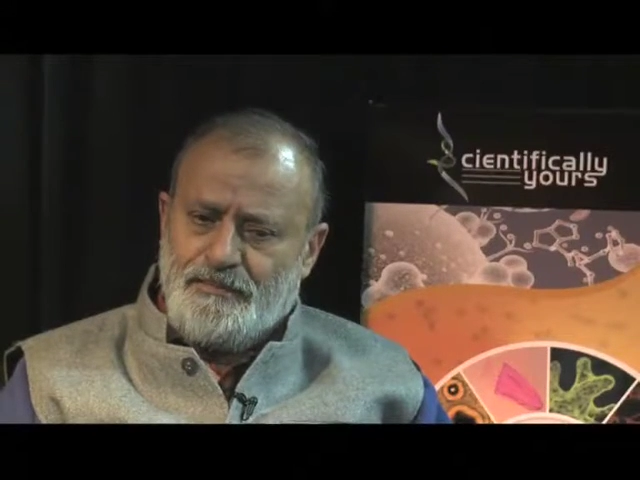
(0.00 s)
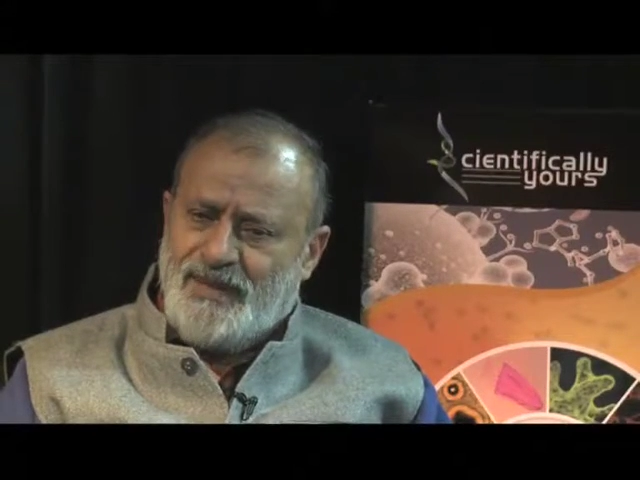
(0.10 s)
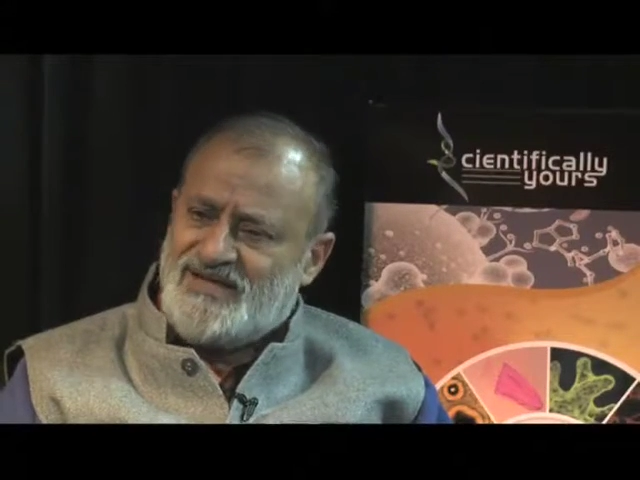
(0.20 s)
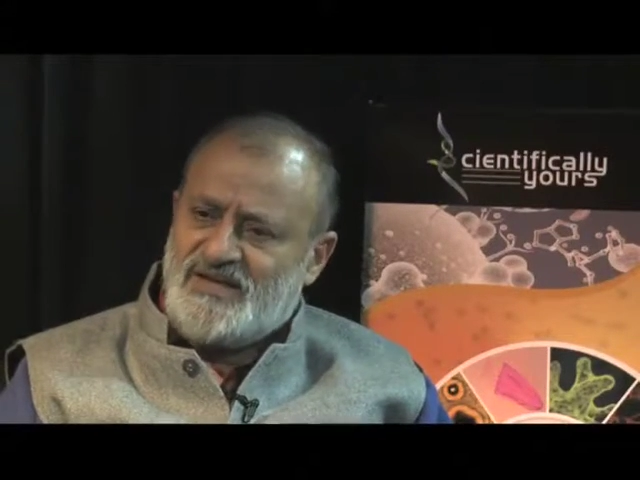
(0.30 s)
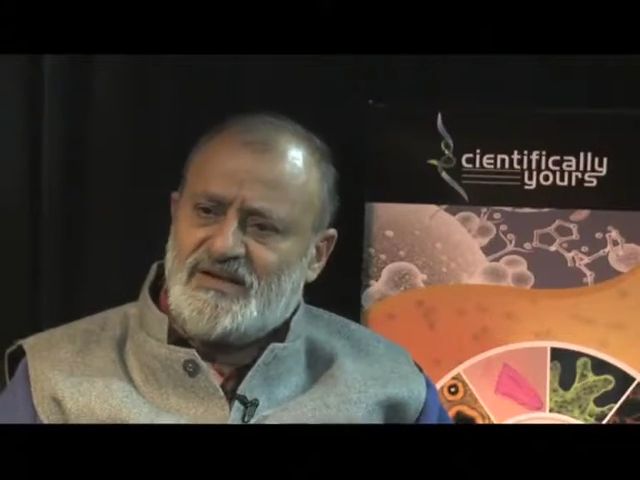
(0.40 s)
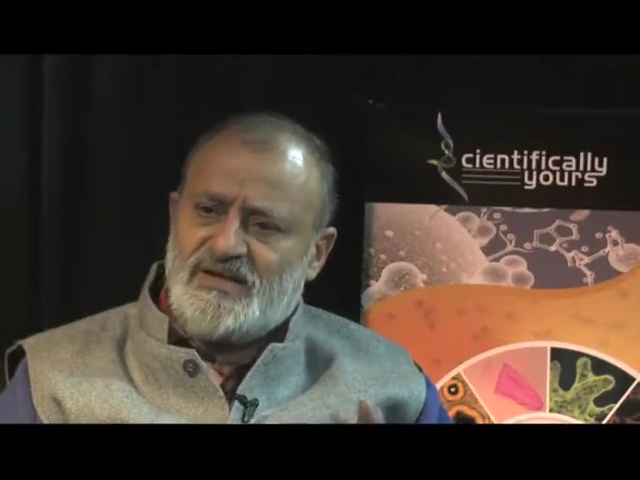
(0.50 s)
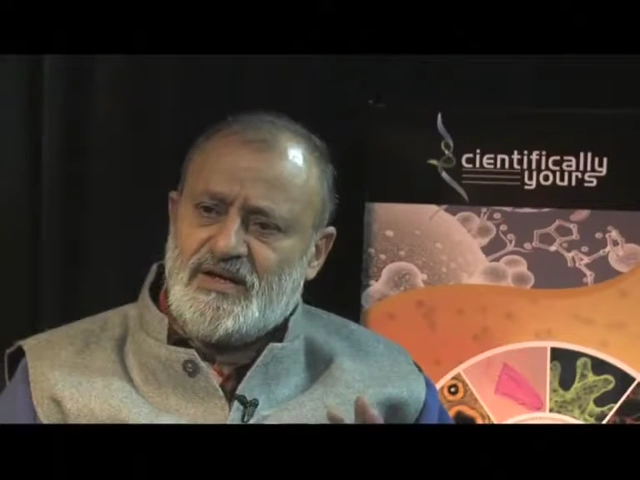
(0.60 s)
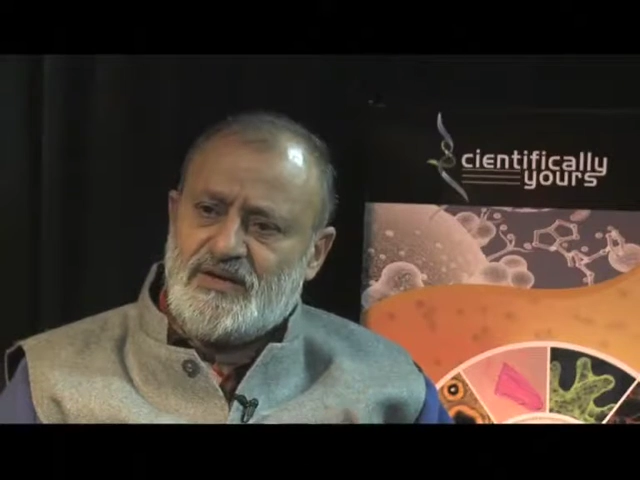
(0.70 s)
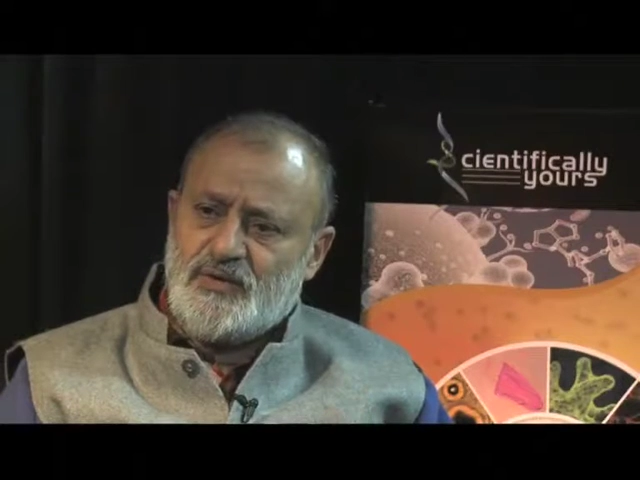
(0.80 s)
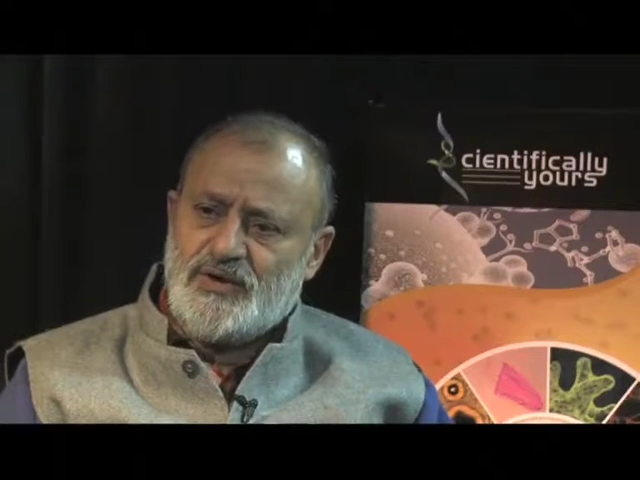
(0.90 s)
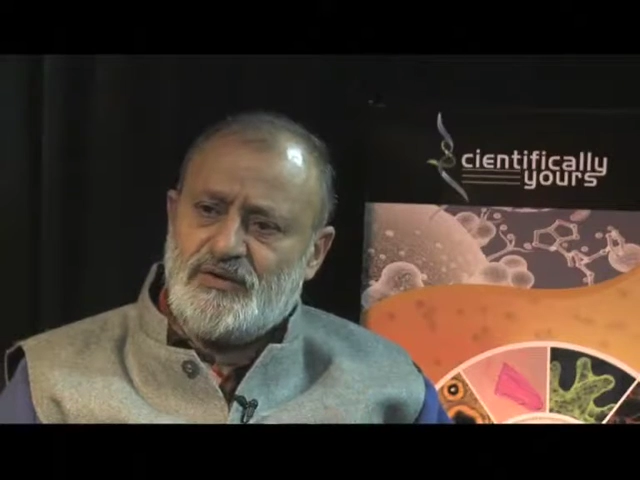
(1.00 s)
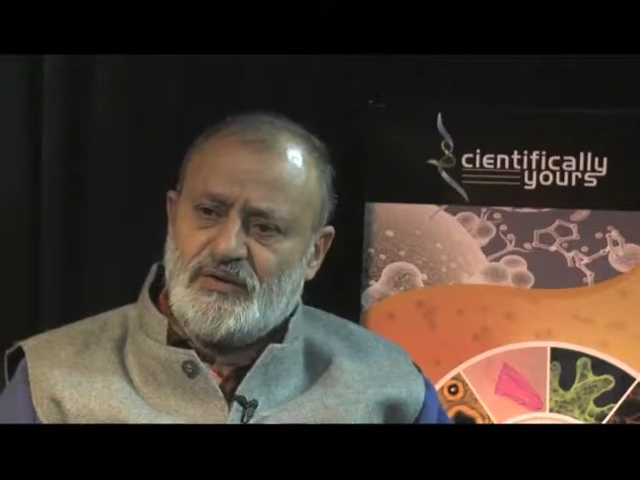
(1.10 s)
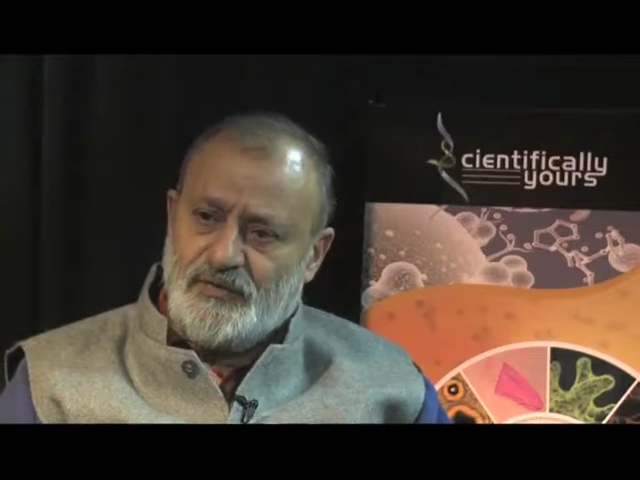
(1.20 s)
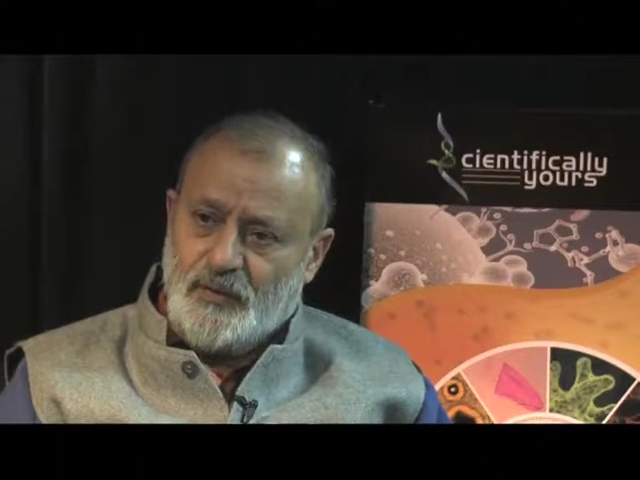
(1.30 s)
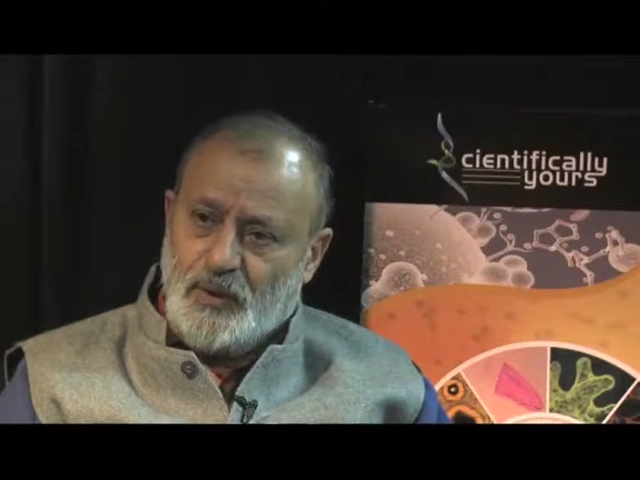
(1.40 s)
best
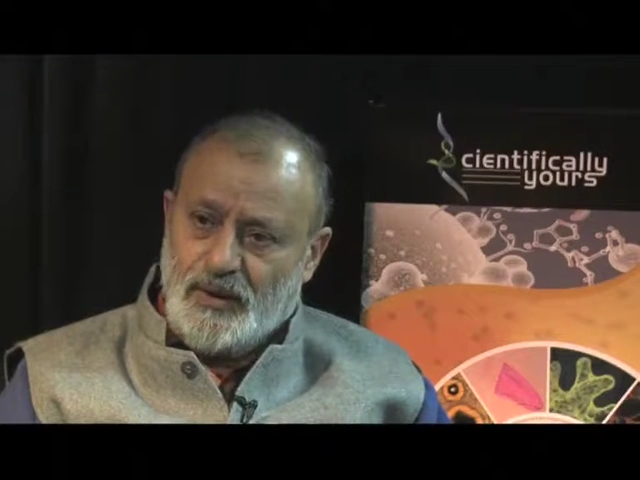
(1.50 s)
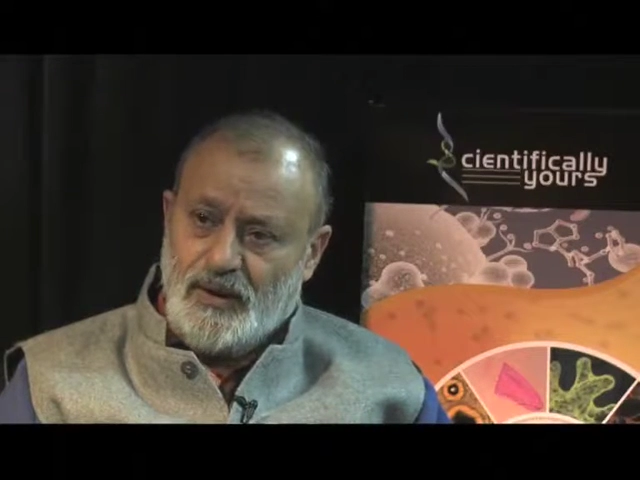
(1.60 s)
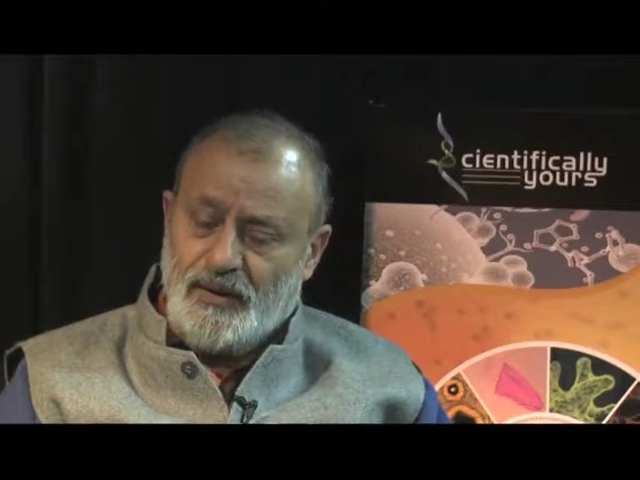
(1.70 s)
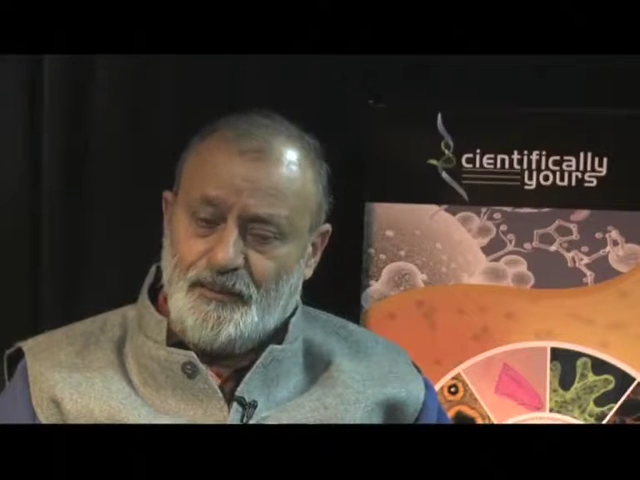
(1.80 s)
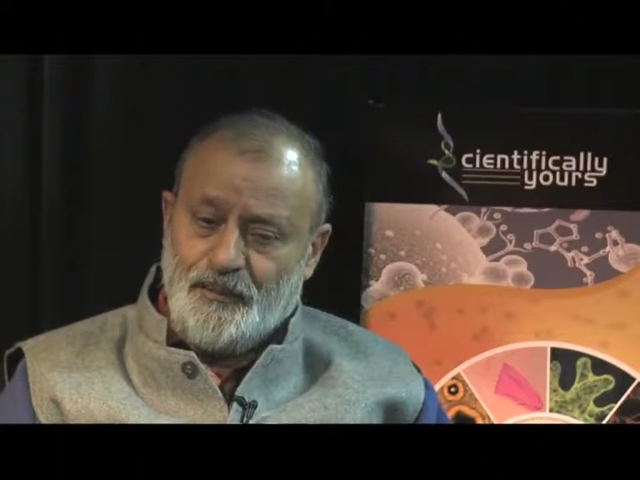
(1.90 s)
institutions of the world